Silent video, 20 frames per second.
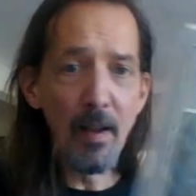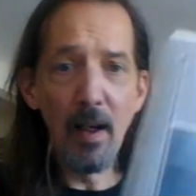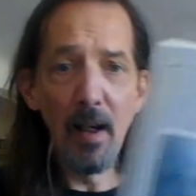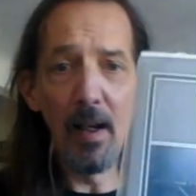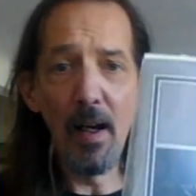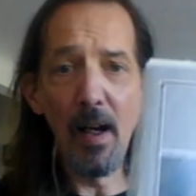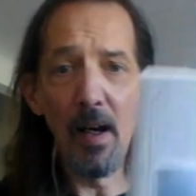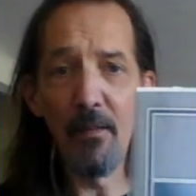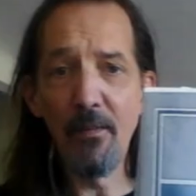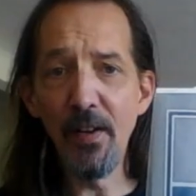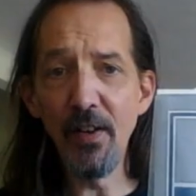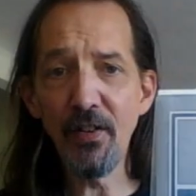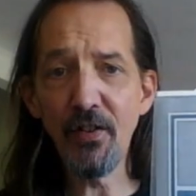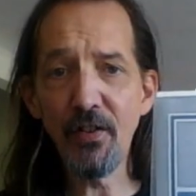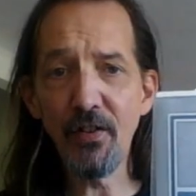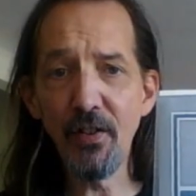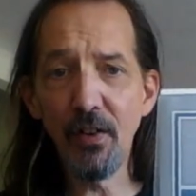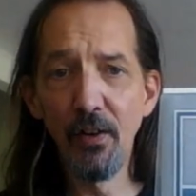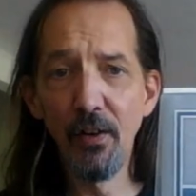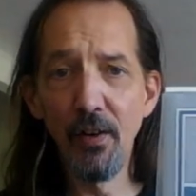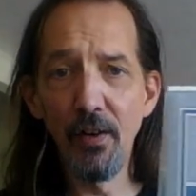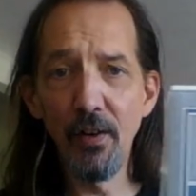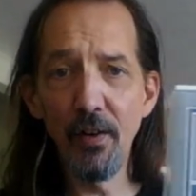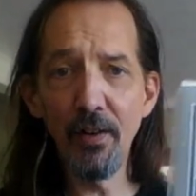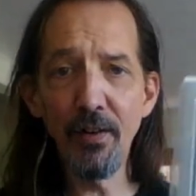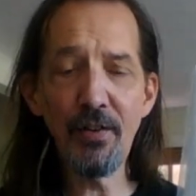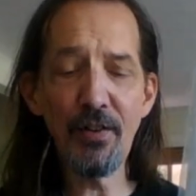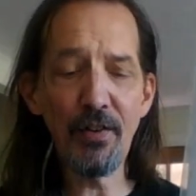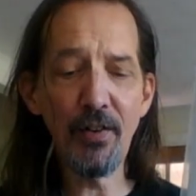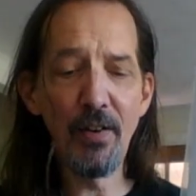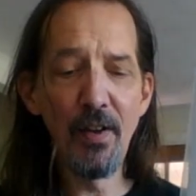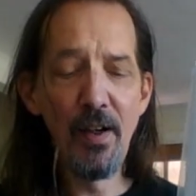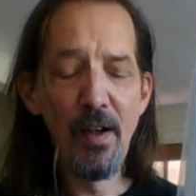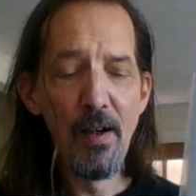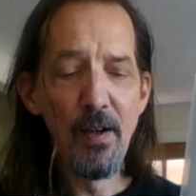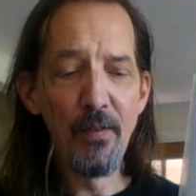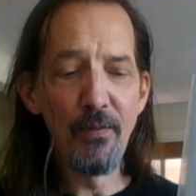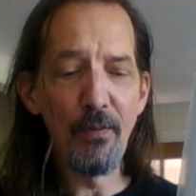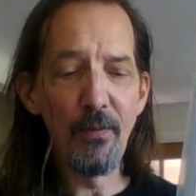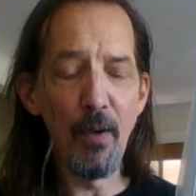I have this Lurs
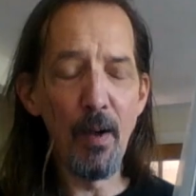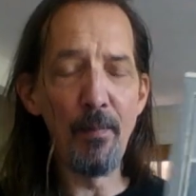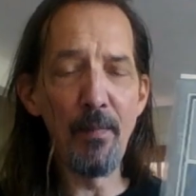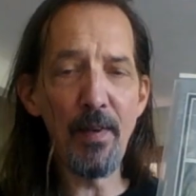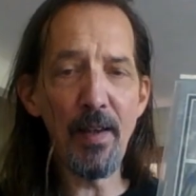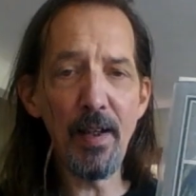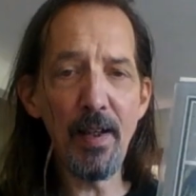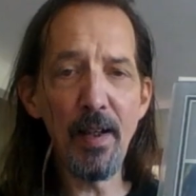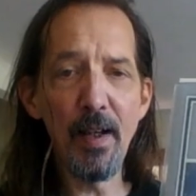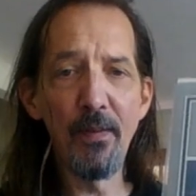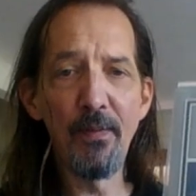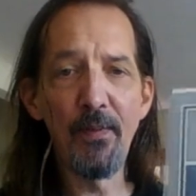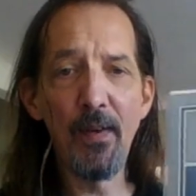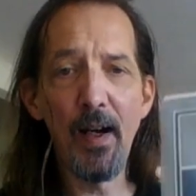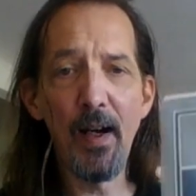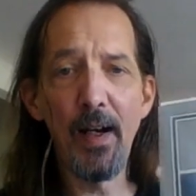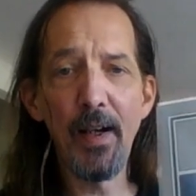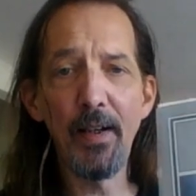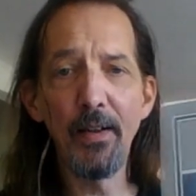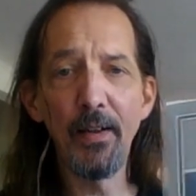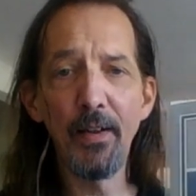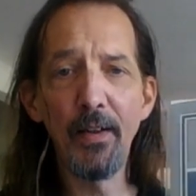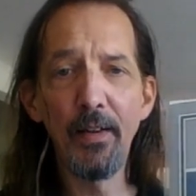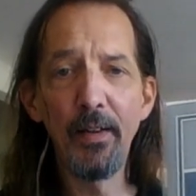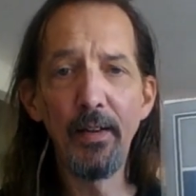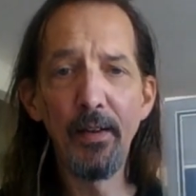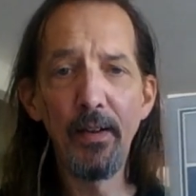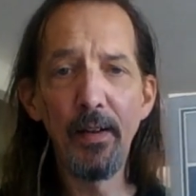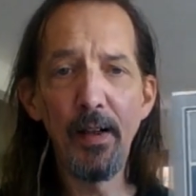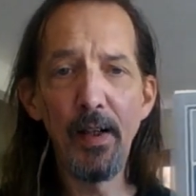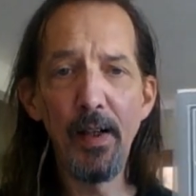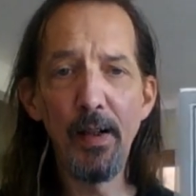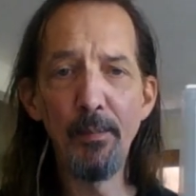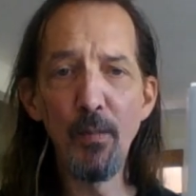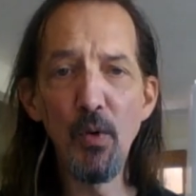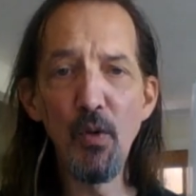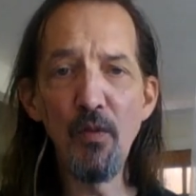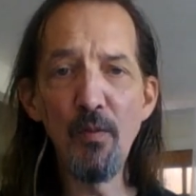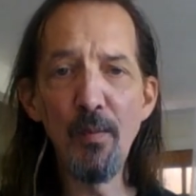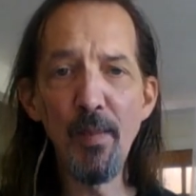from the Fire and
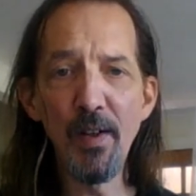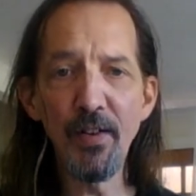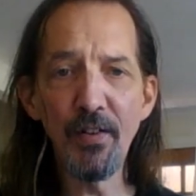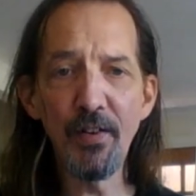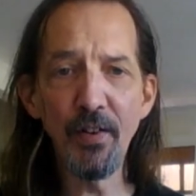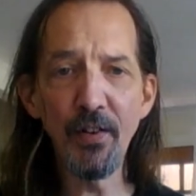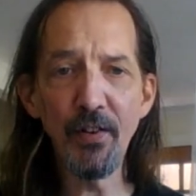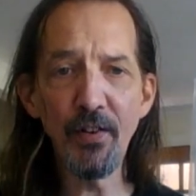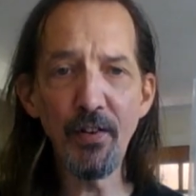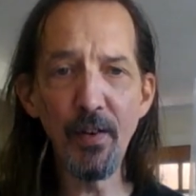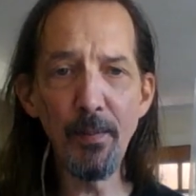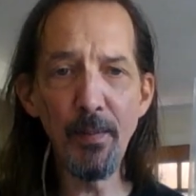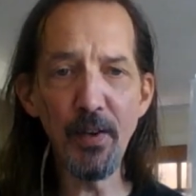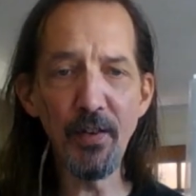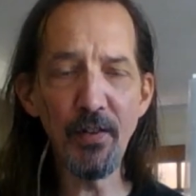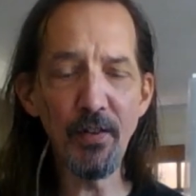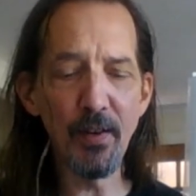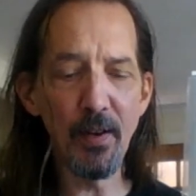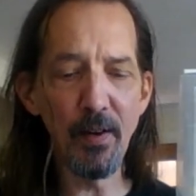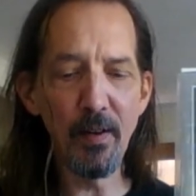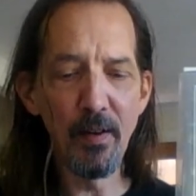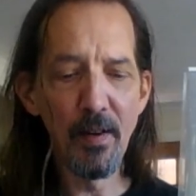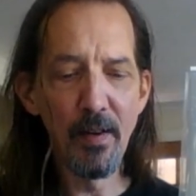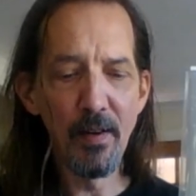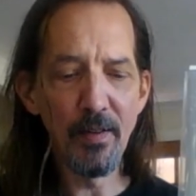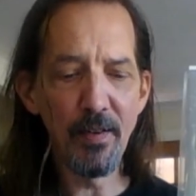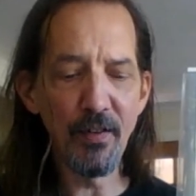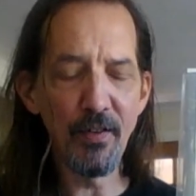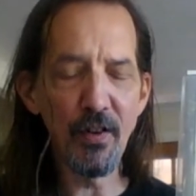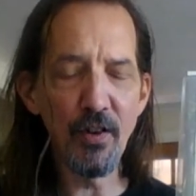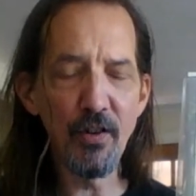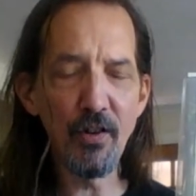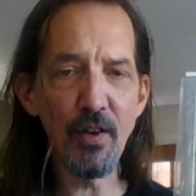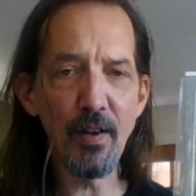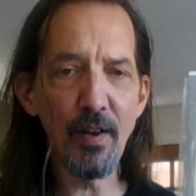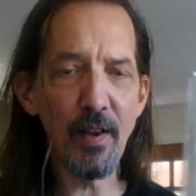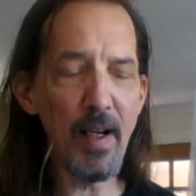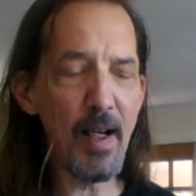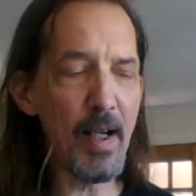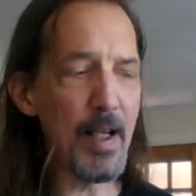Movement system. It's a
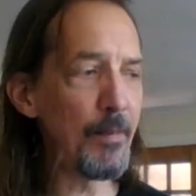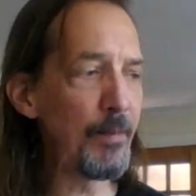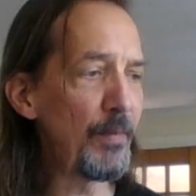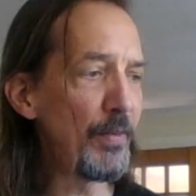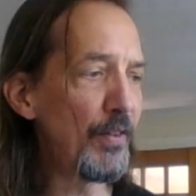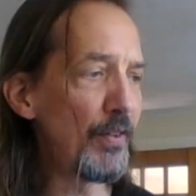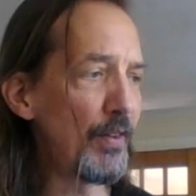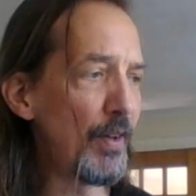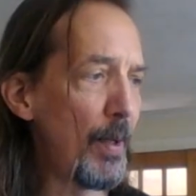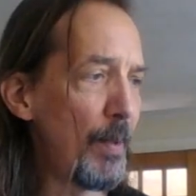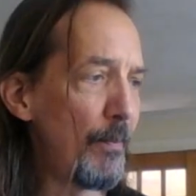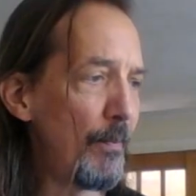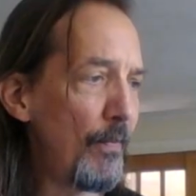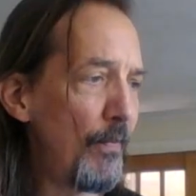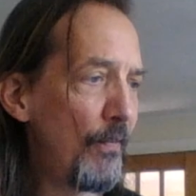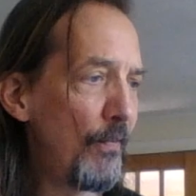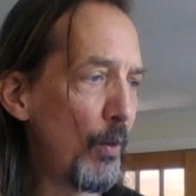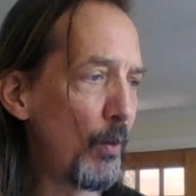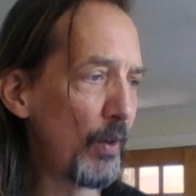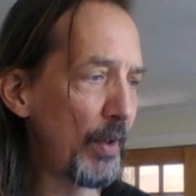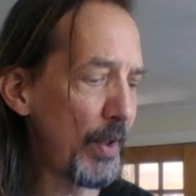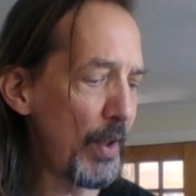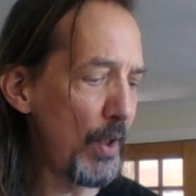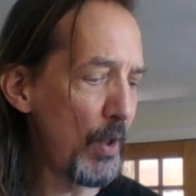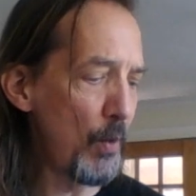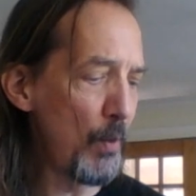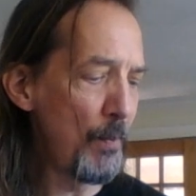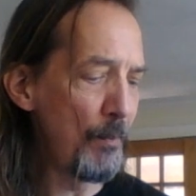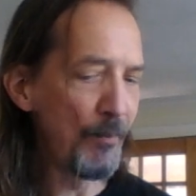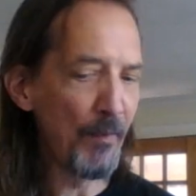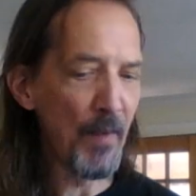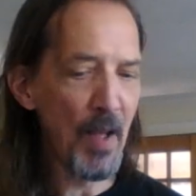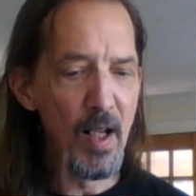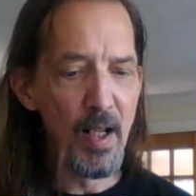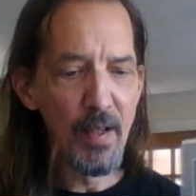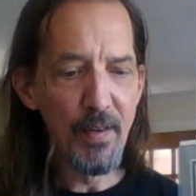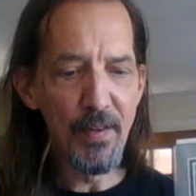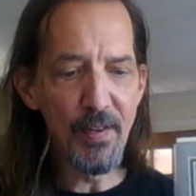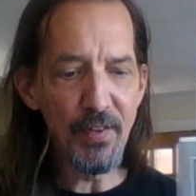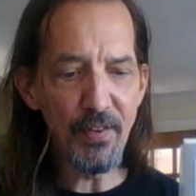Decision Games folio.
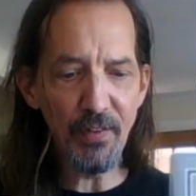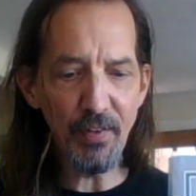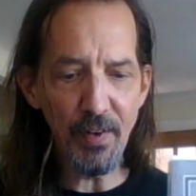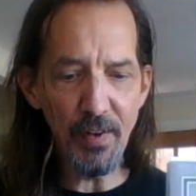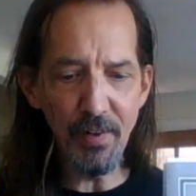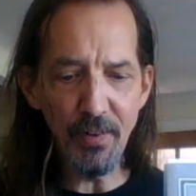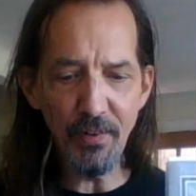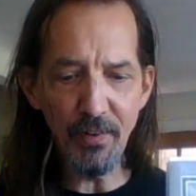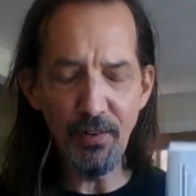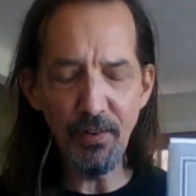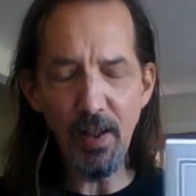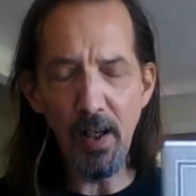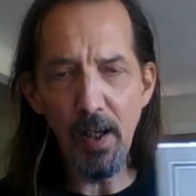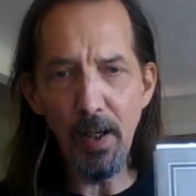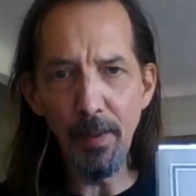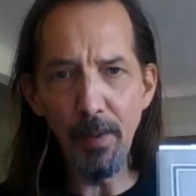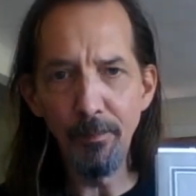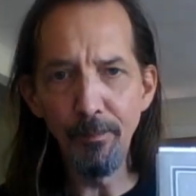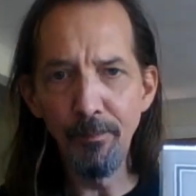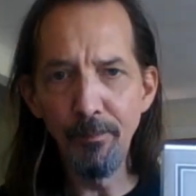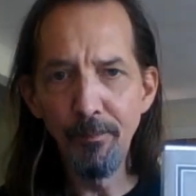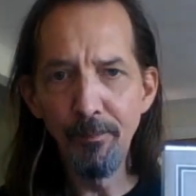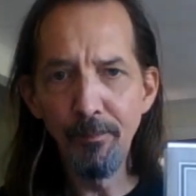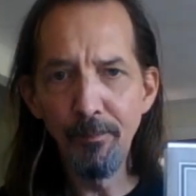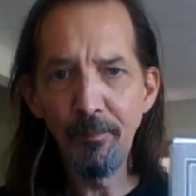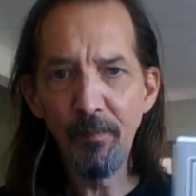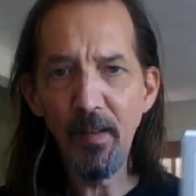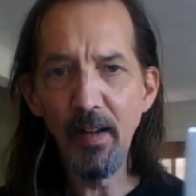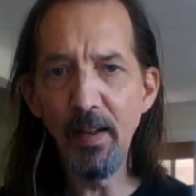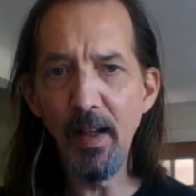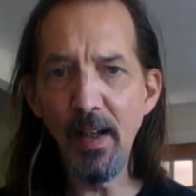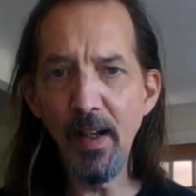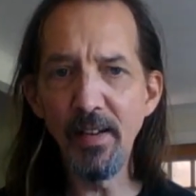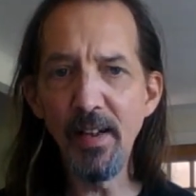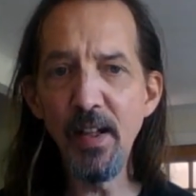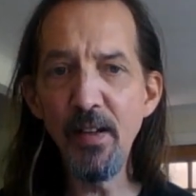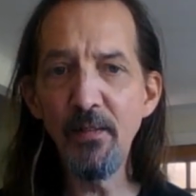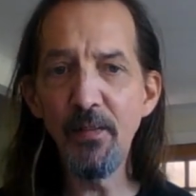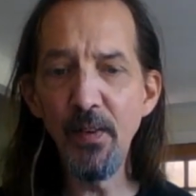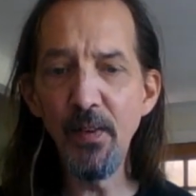This is
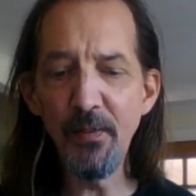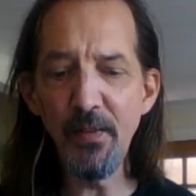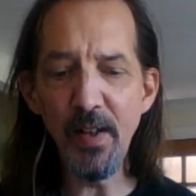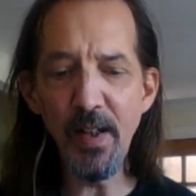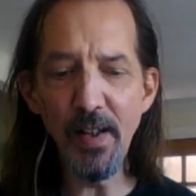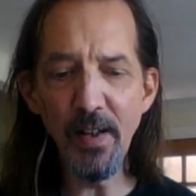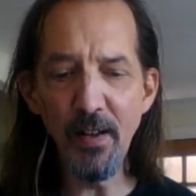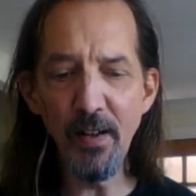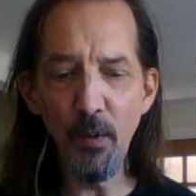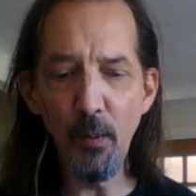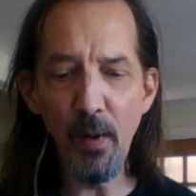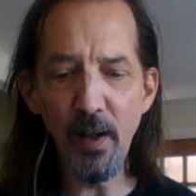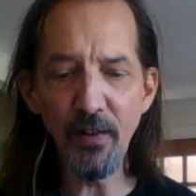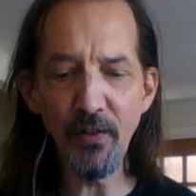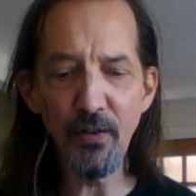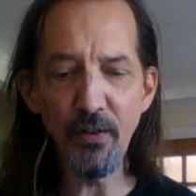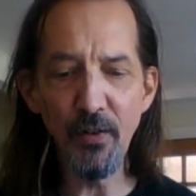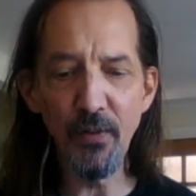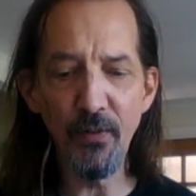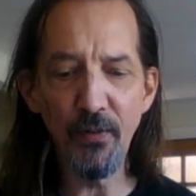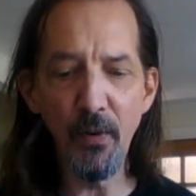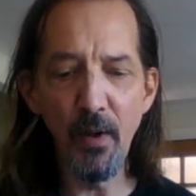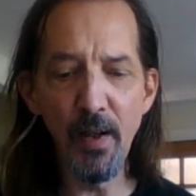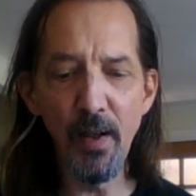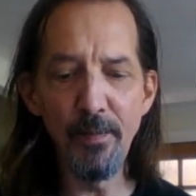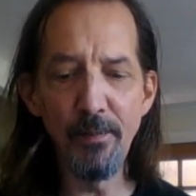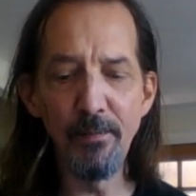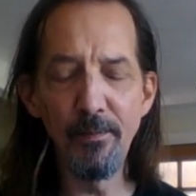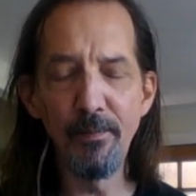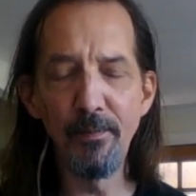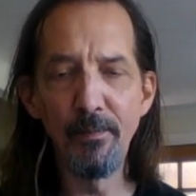1915 in the Western Front,